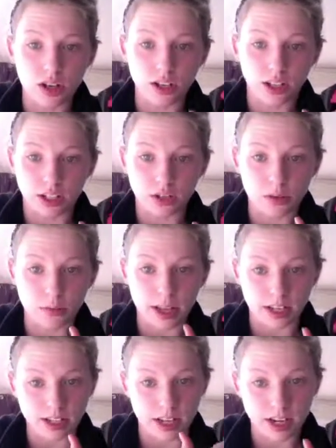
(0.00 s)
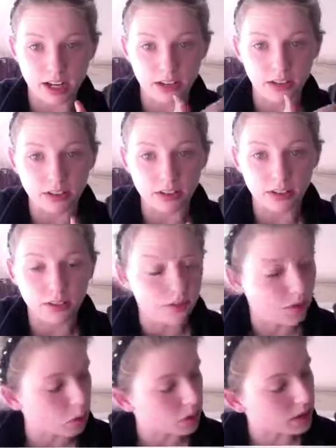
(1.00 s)
electromagnetic
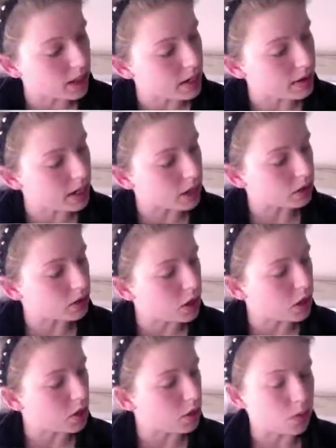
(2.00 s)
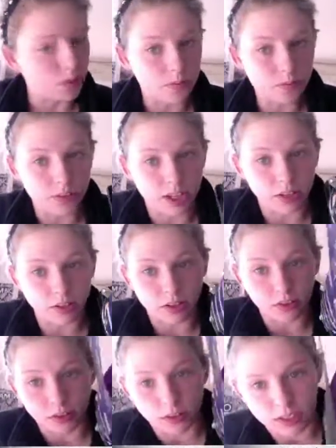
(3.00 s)
force in there, so I don't know
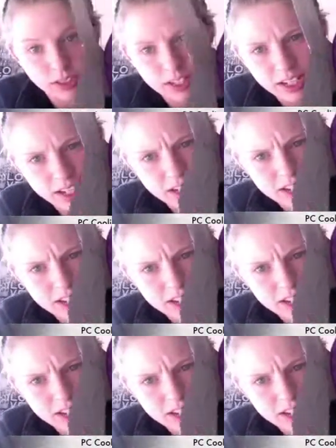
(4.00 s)
if you can see it.